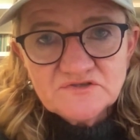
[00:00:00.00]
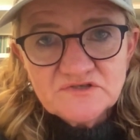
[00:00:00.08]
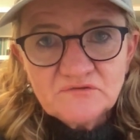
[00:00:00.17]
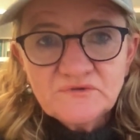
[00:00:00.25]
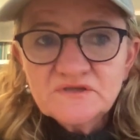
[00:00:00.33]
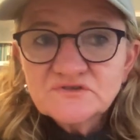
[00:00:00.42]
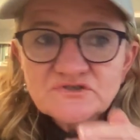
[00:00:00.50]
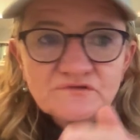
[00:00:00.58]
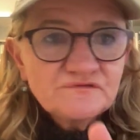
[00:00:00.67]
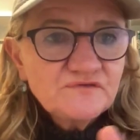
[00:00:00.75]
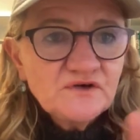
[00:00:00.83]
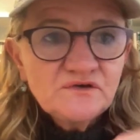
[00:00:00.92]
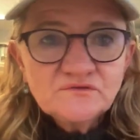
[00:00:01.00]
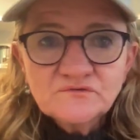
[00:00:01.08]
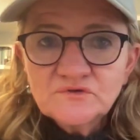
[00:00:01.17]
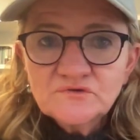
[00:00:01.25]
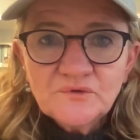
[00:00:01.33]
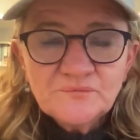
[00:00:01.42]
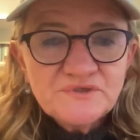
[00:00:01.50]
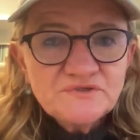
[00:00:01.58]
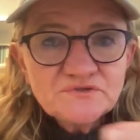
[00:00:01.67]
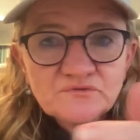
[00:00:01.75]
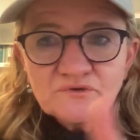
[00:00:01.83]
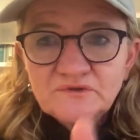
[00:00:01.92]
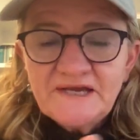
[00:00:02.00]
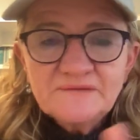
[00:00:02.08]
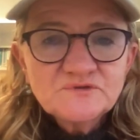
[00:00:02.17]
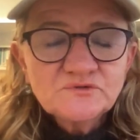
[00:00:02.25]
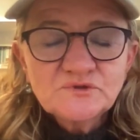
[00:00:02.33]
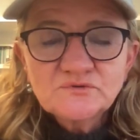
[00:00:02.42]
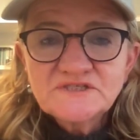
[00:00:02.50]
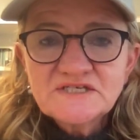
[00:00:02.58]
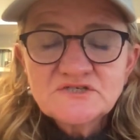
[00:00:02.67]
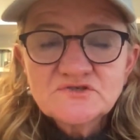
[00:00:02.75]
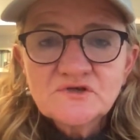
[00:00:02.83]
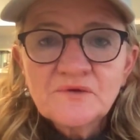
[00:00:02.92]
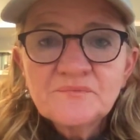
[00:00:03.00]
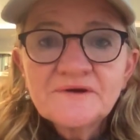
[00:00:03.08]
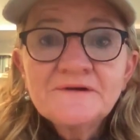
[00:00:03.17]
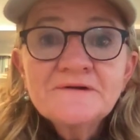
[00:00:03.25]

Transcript: So whether it's your phone or your computer or your laptop or your desktop,